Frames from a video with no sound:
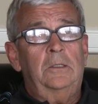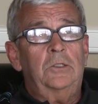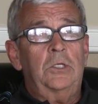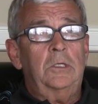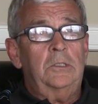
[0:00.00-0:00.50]

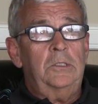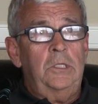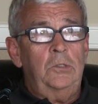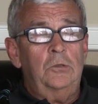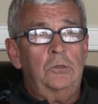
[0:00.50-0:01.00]
She
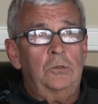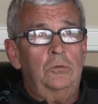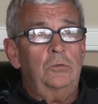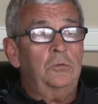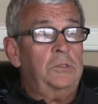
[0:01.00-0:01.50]
continues
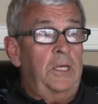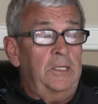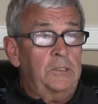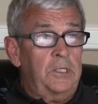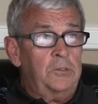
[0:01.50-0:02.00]
to stay
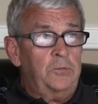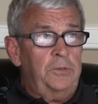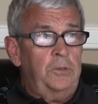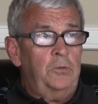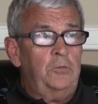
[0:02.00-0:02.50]
in touch
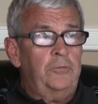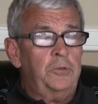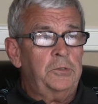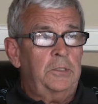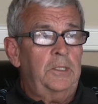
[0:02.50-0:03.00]
with the
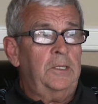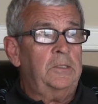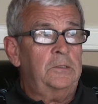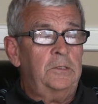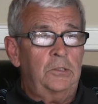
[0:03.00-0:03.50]
university and
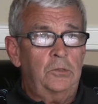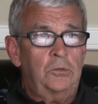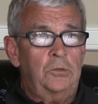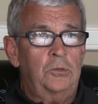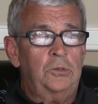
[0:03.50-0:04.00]
continues
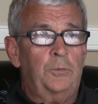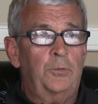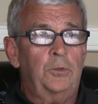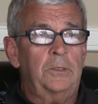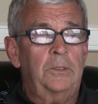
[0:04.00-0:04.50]
to
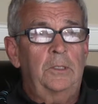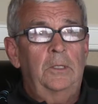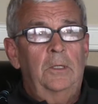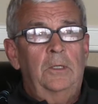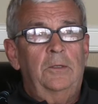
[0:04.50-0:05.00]
support
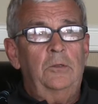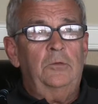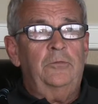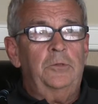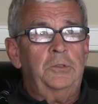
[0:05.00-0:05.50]
the
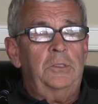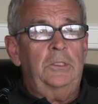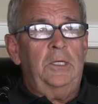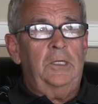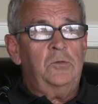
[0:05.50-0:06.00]

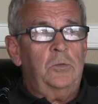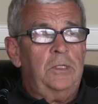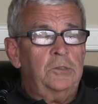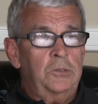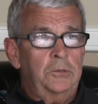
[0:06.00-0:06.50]
university as
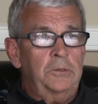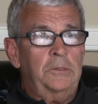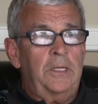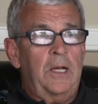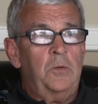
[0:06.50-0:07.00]
well as her
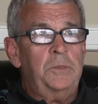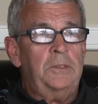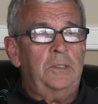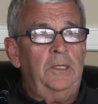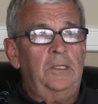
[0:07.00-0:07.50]

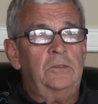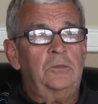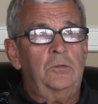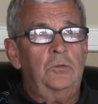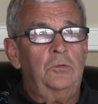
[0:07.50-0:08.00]
endowment. And
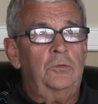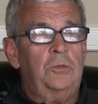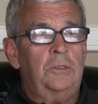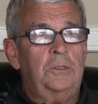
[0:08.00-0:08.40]
so